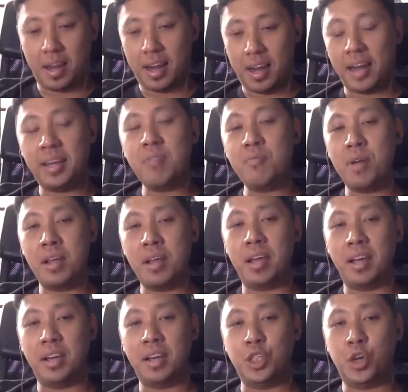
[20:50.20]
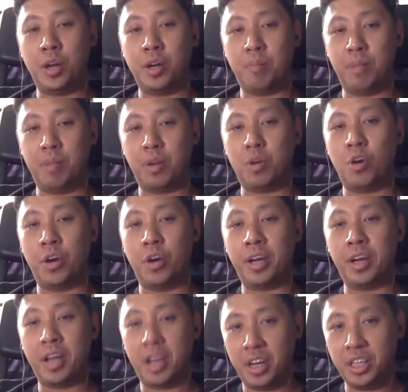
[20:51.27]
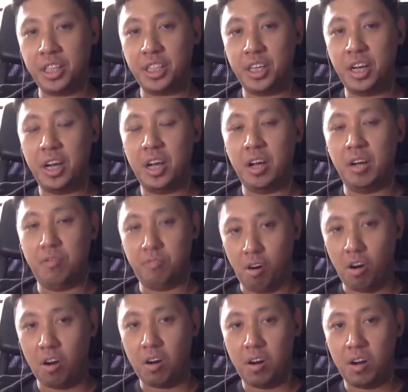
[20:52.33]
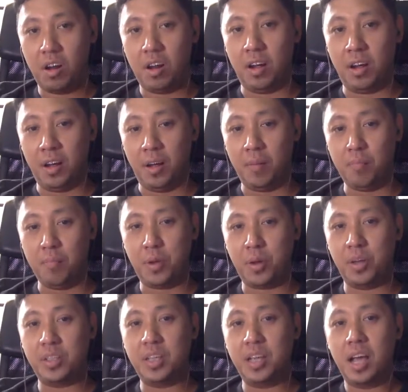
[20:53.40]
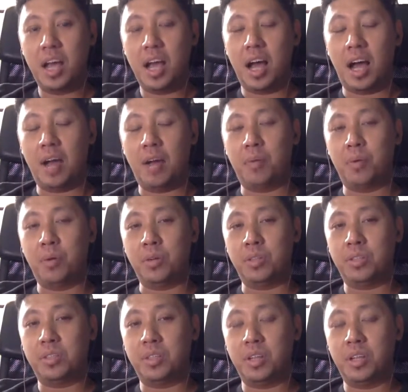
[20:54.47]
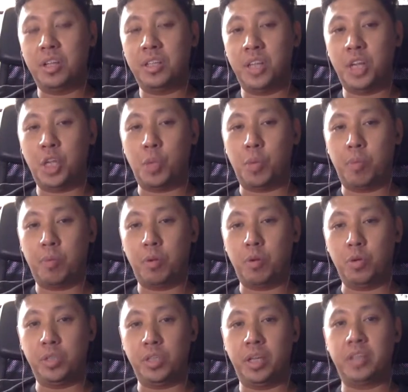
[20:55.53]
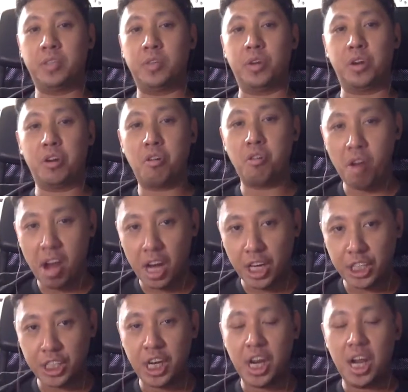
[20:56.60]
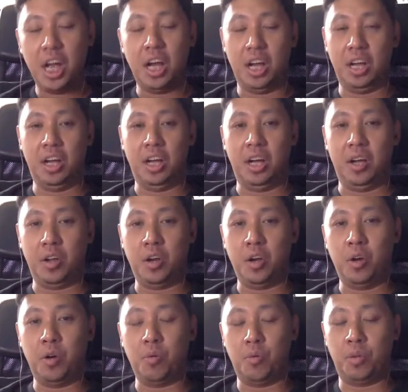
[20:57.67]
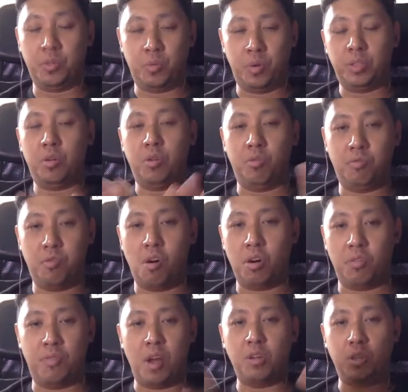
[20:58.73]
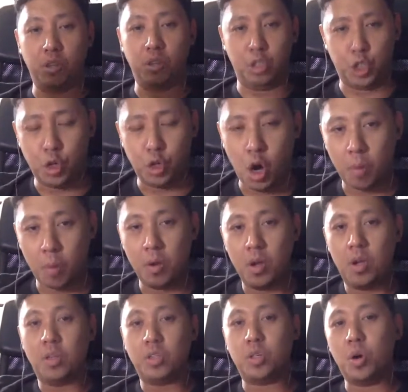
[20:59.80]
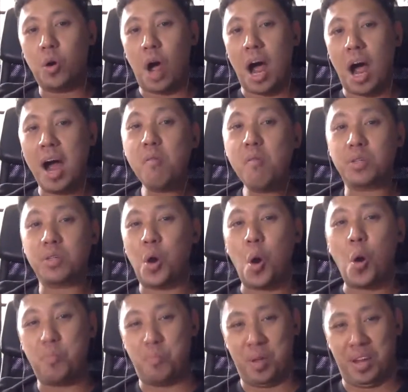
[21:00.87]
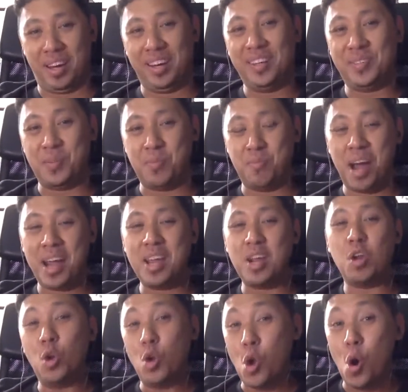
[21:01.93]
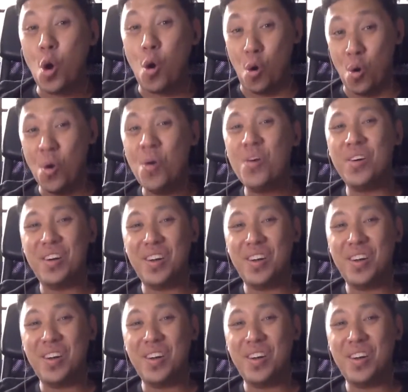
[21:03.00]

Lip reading: I didn't really enjoy the Bitcoin Cash fork because I was listening to people who were saying it's going to crash. When it's going to fork, the value is going to drop. So I was hoping to buy it low,